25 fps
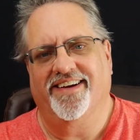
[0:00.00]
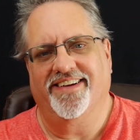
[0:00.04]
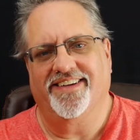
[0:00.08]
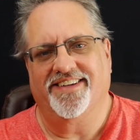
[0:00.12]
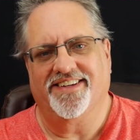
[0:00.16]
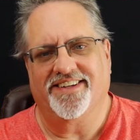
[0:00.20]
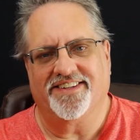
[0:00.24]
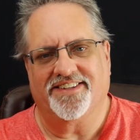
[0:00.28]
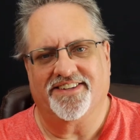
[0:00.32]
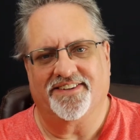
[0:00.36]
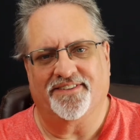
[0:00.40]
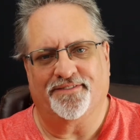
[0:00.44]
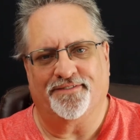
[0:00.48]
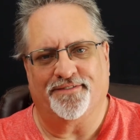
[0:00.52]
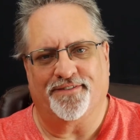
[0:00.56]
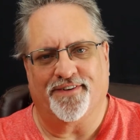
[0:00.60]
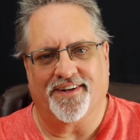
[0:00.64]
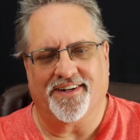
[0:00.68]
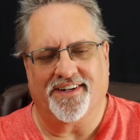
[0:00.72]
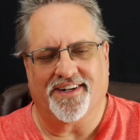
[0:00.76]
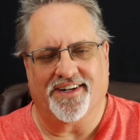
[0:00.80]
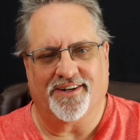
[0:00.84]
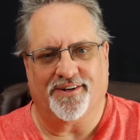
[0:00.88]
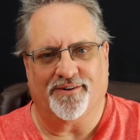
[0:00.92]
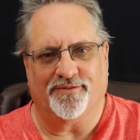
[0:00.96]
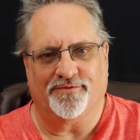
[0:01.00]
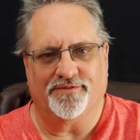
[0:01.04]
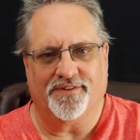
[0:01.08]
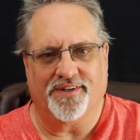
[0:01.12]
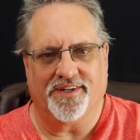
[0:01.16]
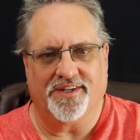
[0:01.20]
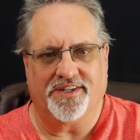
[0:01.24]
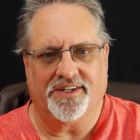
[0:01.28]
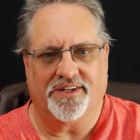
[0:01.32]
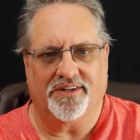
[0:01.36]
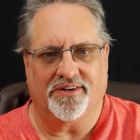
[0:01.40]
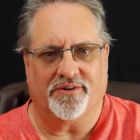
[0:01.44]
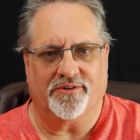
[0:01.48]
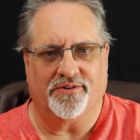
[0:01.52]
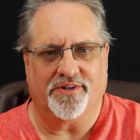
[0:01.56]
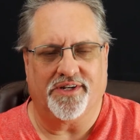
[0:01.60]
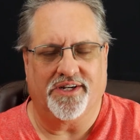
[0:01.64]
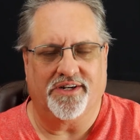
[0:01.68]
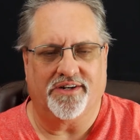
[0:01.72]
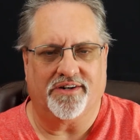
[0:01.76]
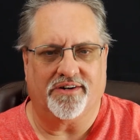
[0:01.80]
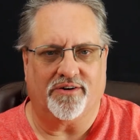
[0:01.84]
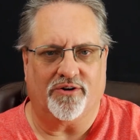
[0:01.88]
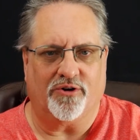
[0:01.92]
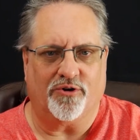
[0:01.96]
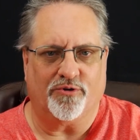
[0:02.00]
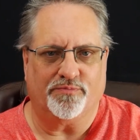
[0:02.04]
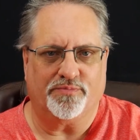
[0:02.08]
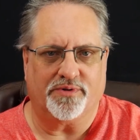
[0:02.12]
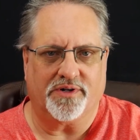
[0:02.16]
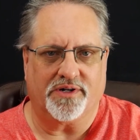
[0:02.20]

just a fun little video here. Hope